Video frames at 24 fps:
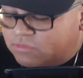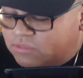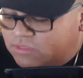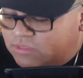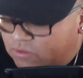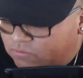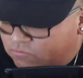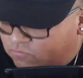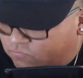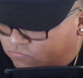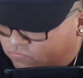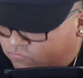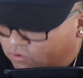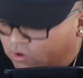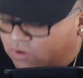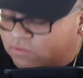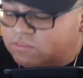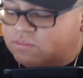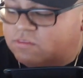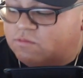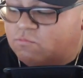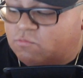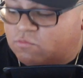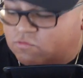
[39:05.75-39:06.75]
he would
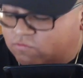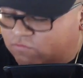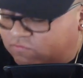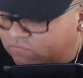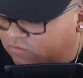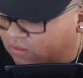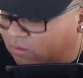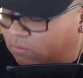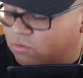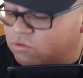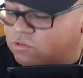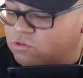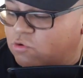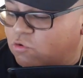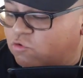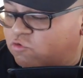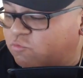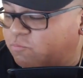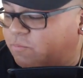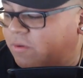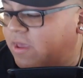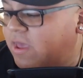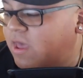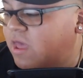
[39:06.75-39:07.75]
just stick with New
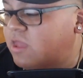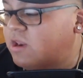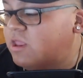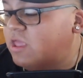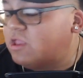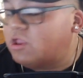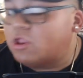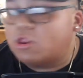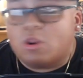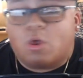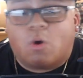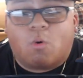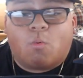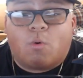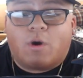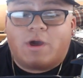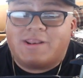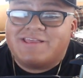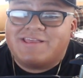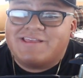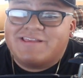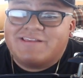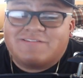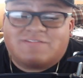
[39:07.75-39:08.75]
Japan. And you know what?